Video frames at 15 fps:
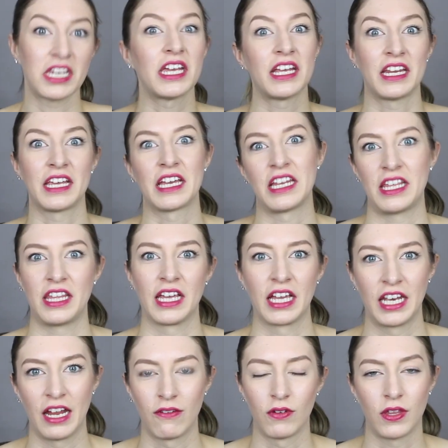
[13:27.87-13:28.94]
eating anything
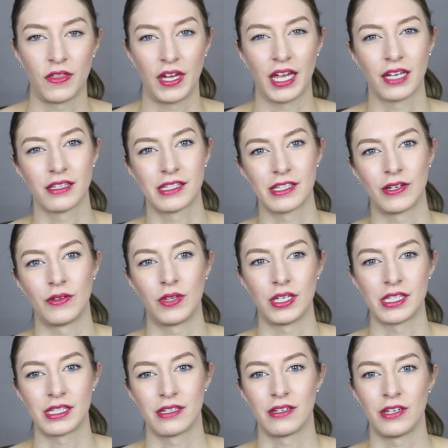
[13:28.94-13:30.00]
and everything. So
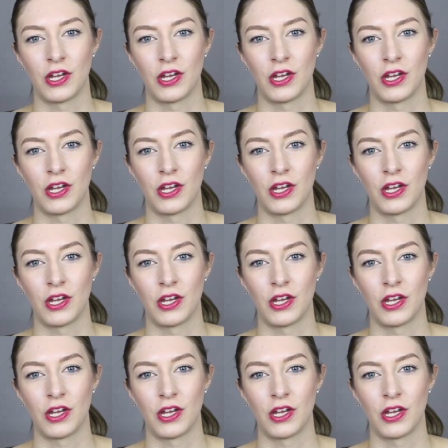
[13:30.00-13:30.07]
this